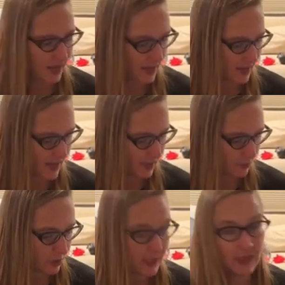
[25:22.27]

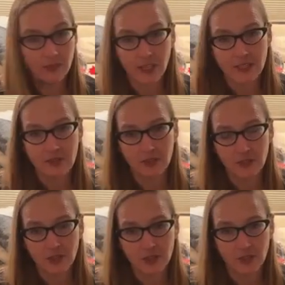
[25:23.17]
And we're going to have lots of
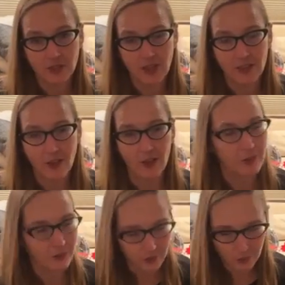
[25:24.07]
adventures
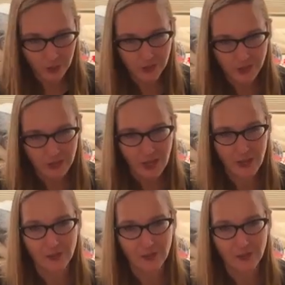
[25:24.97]
all over the world,